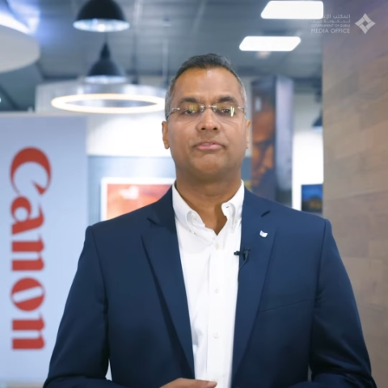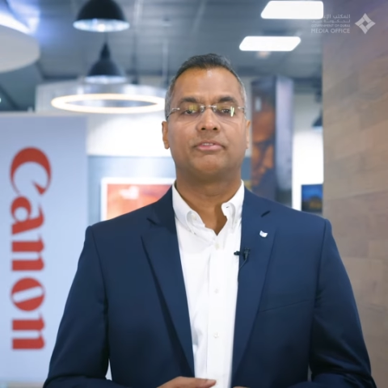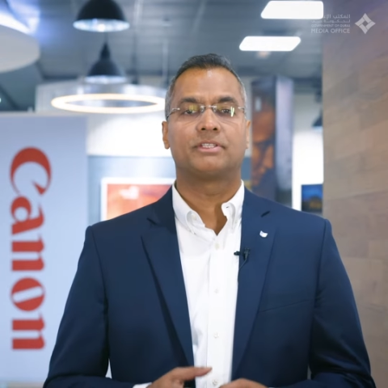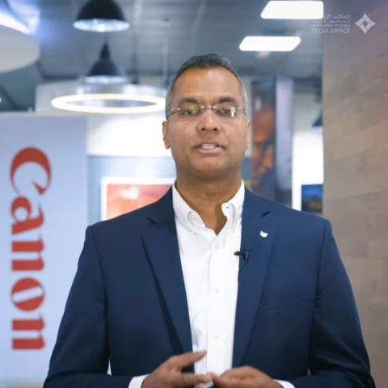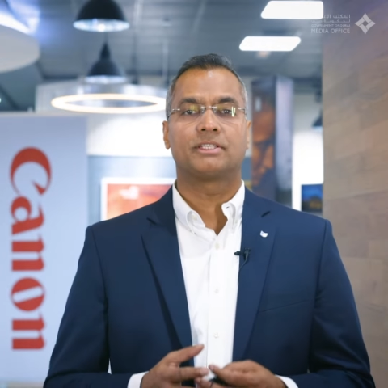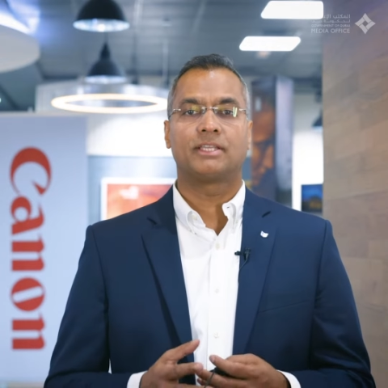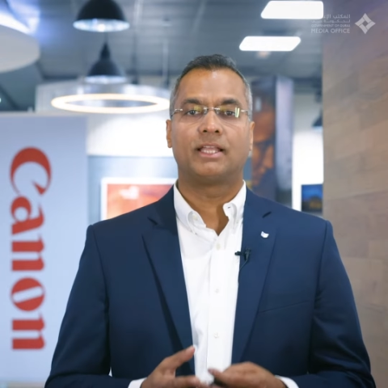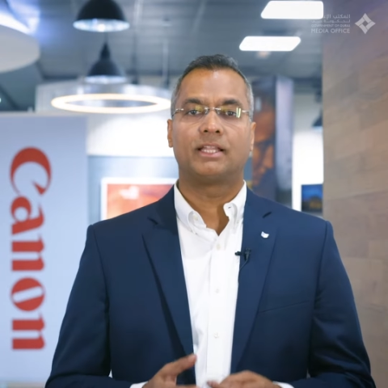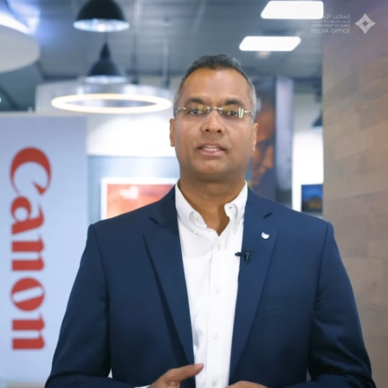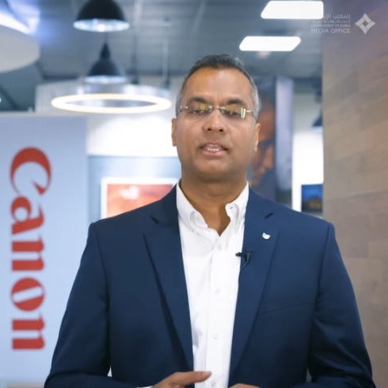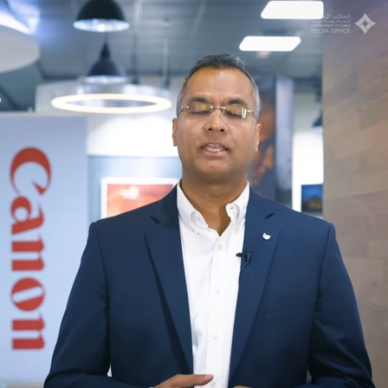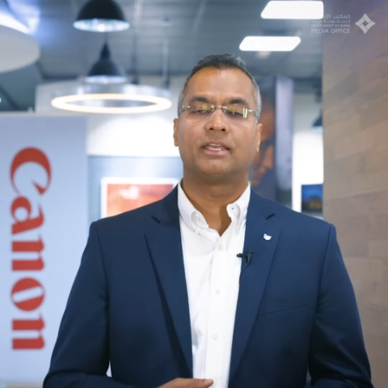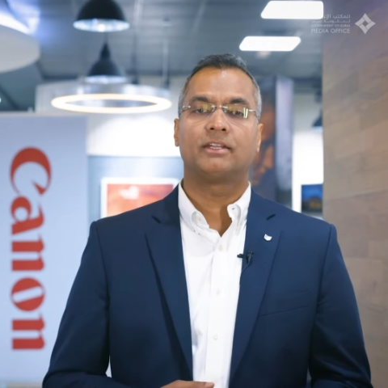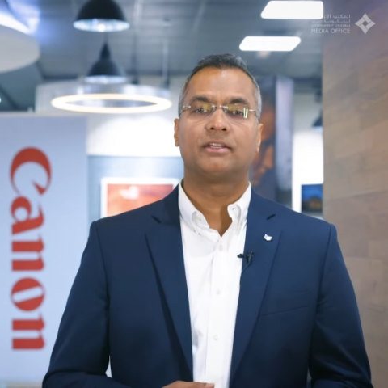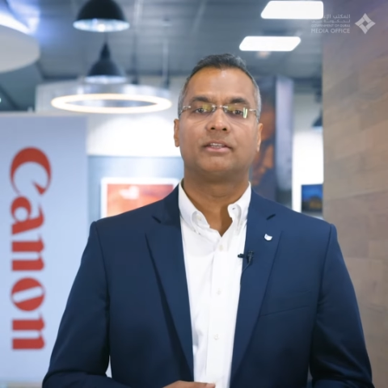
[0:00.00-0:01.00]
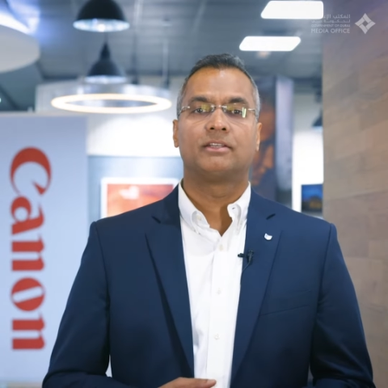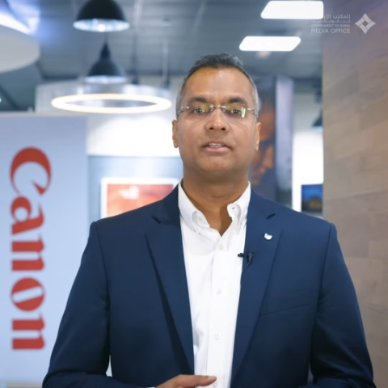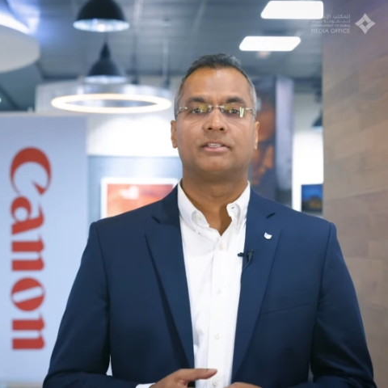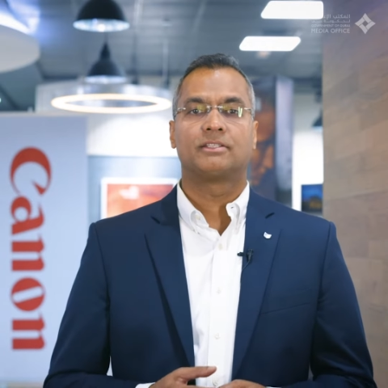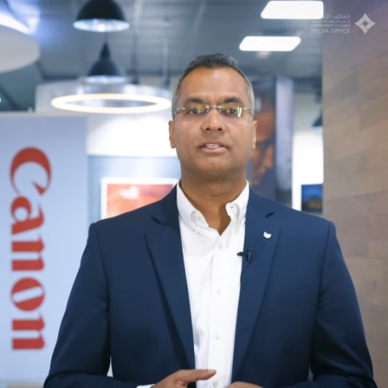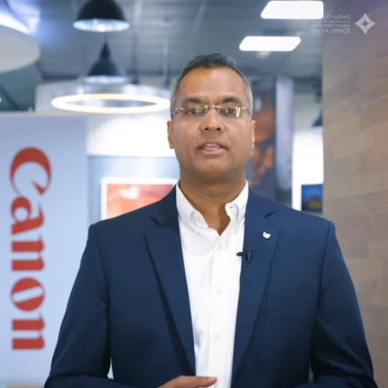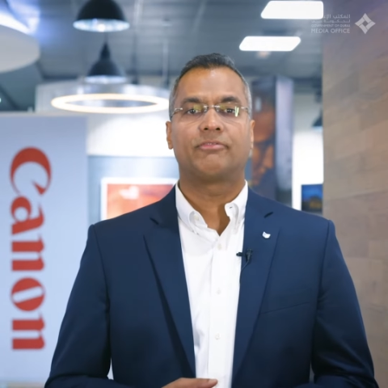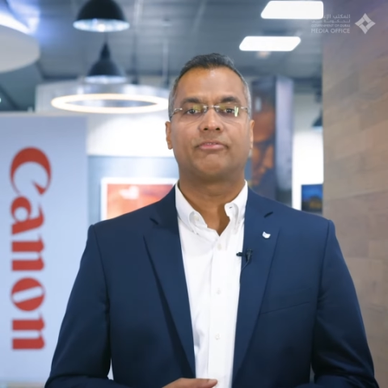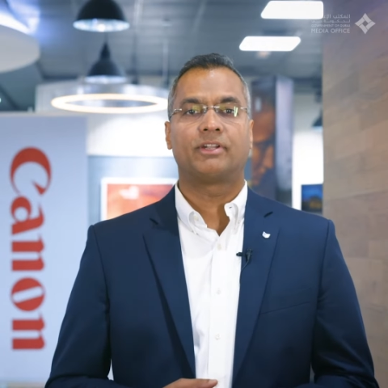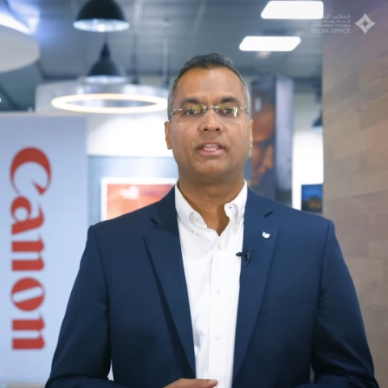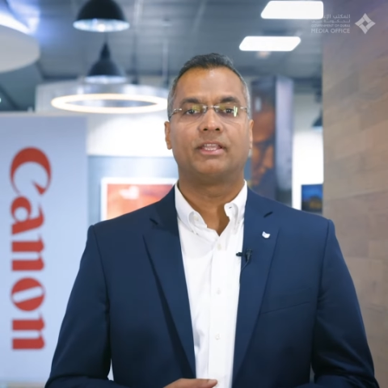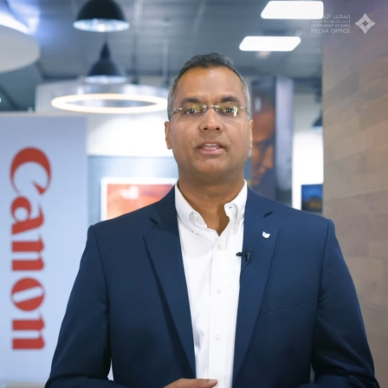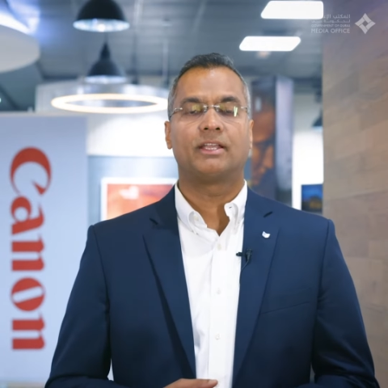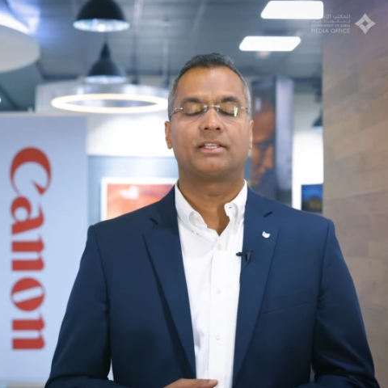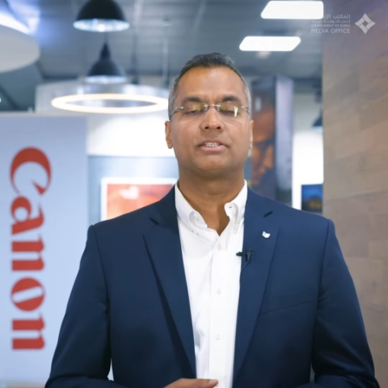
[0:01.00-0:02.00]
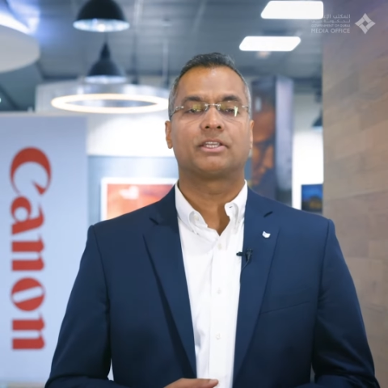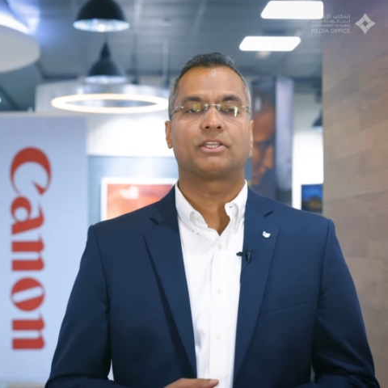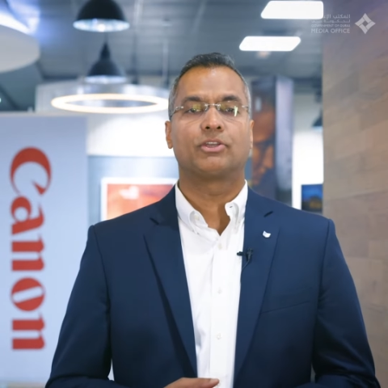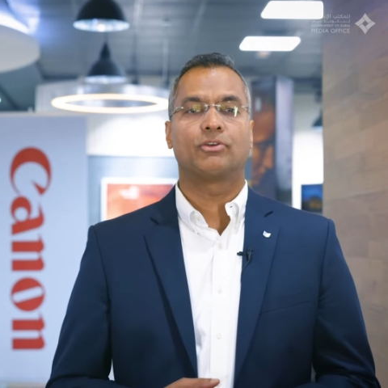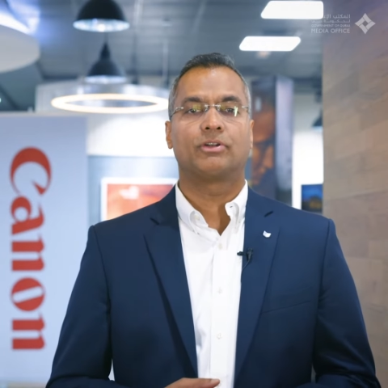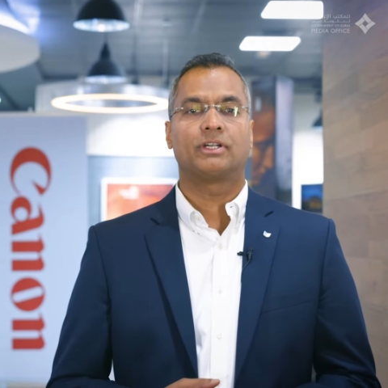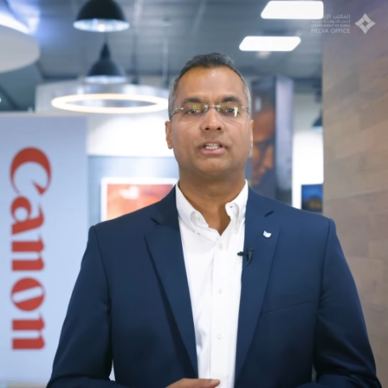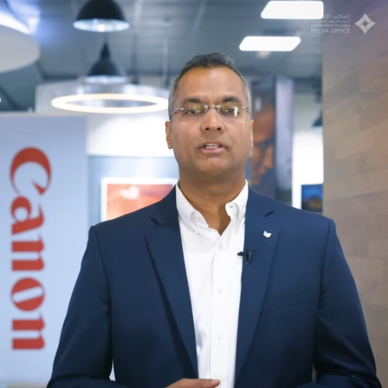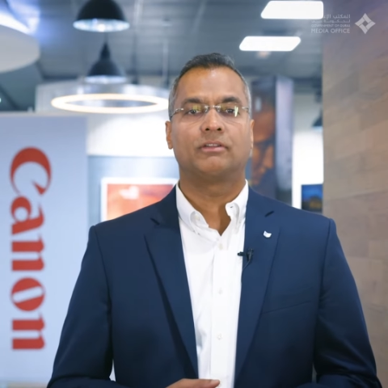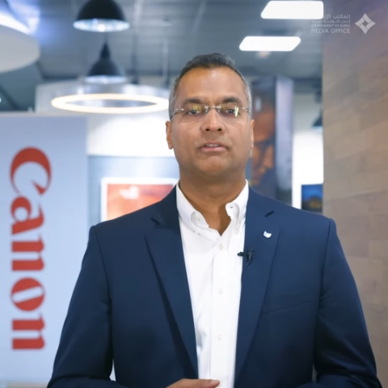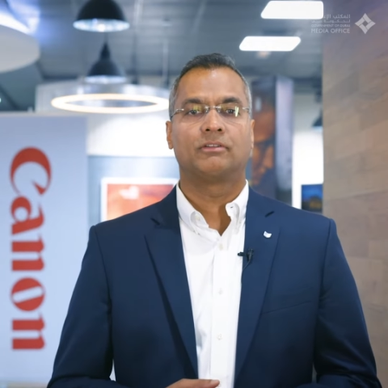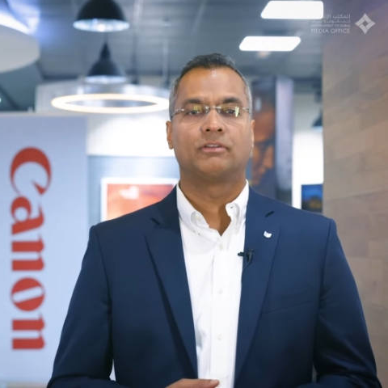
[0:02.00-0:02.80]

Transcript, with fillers: which is healthcare, safety and security.